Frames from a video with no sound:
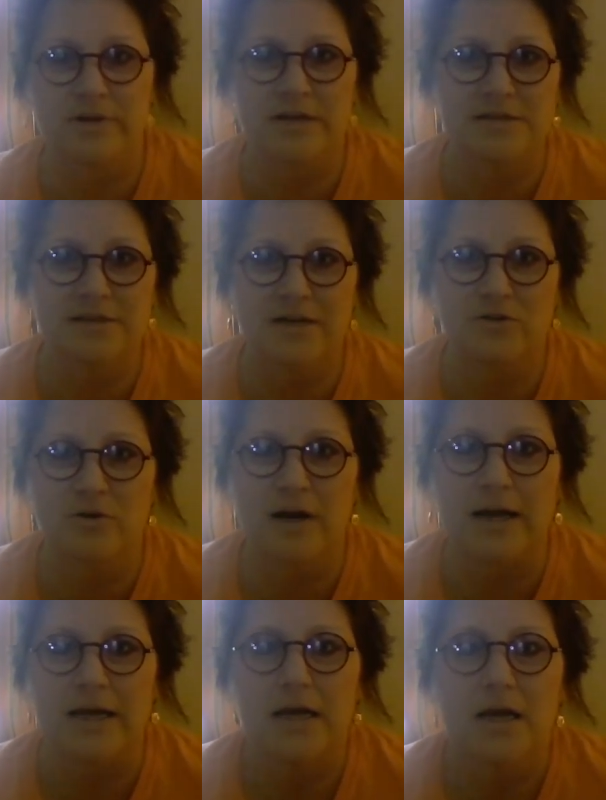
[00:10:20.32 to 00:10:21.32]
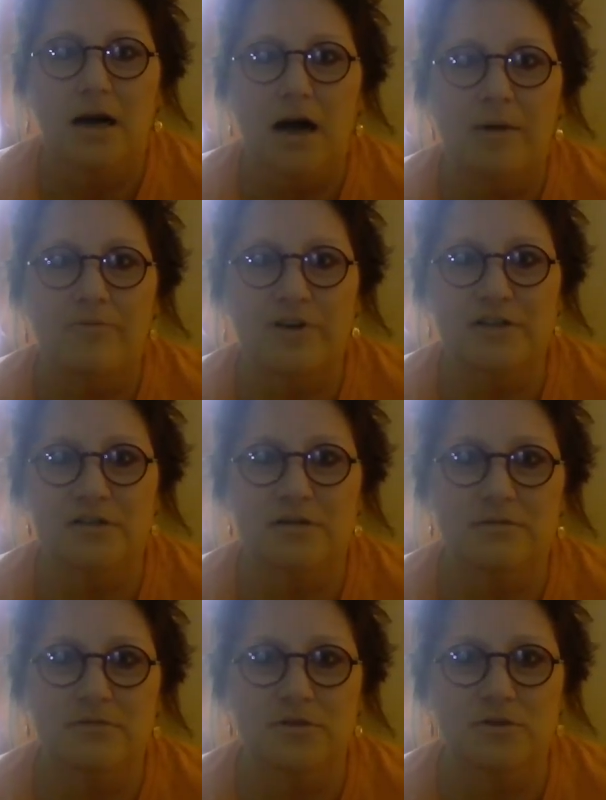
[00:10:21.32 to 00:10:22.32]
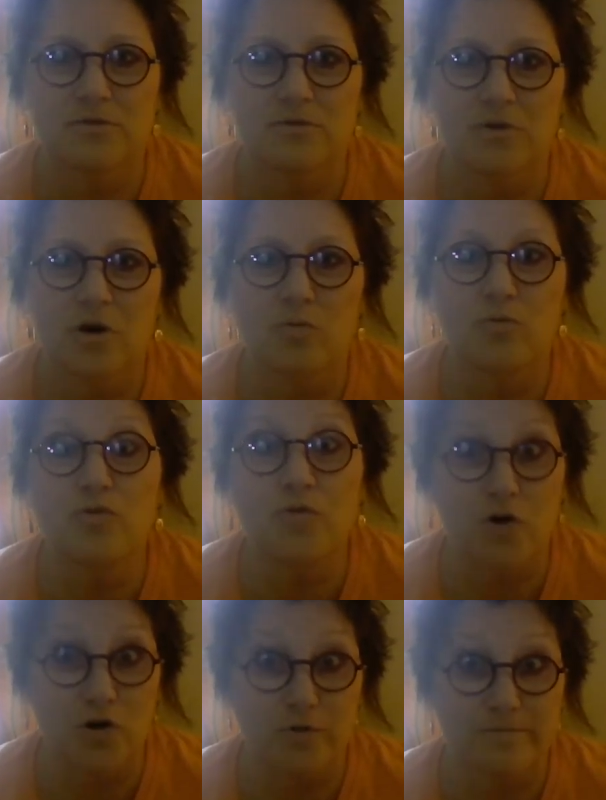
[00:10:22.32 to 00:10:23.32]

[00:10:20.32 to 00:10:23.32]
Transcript: right outside crying. I'm fixing to go move her.